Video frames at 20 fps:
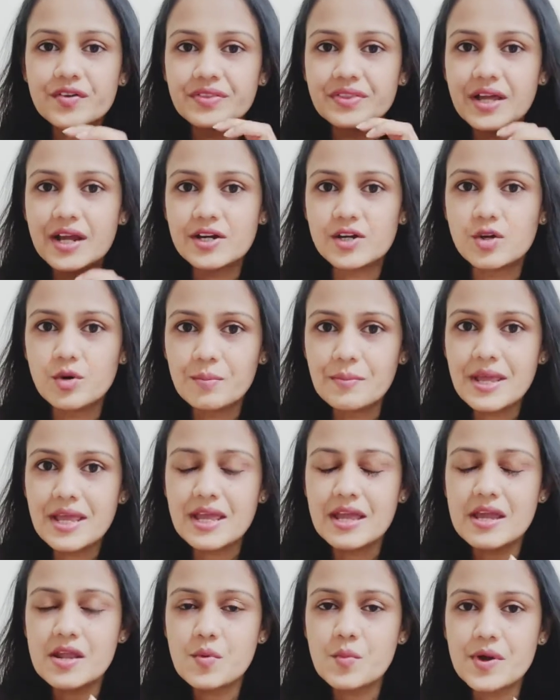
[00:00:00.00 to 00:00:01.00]
or in that
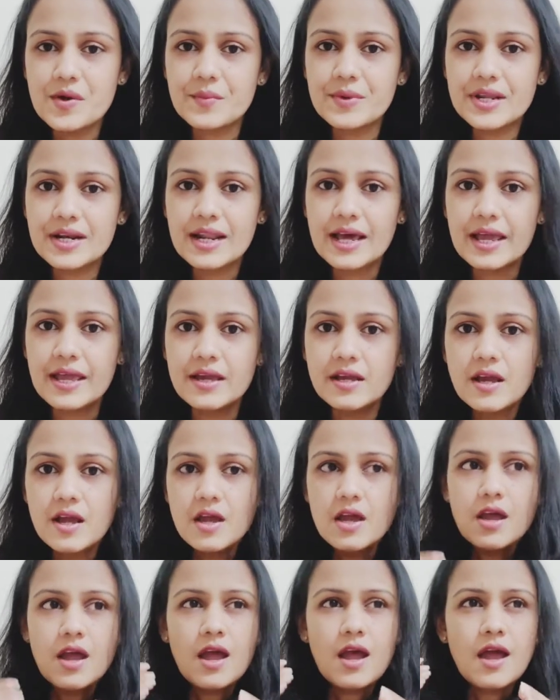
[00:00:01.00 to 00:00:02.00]
domain where we're like,
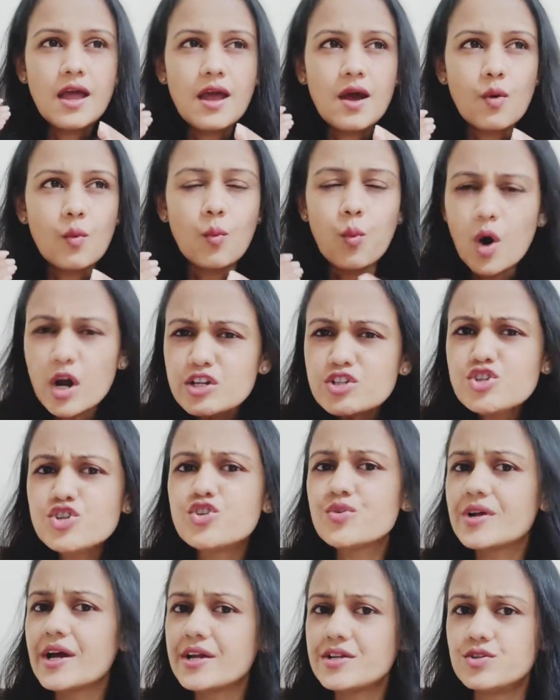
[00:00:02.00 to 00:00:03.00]
what
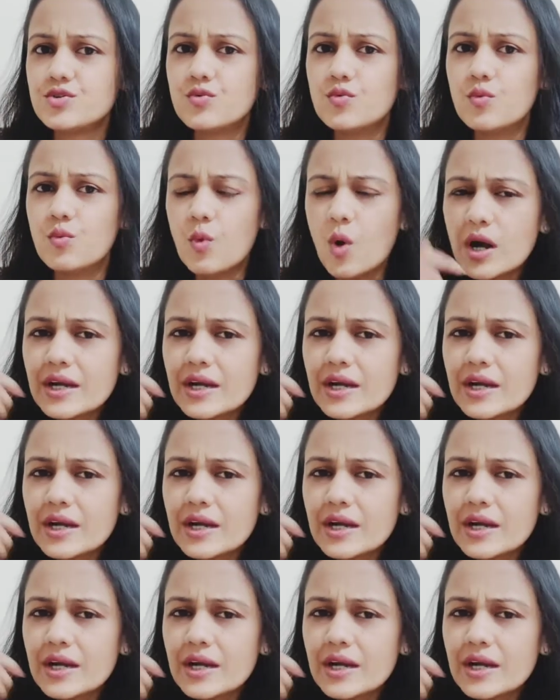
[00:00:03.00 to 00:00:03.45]
should I do?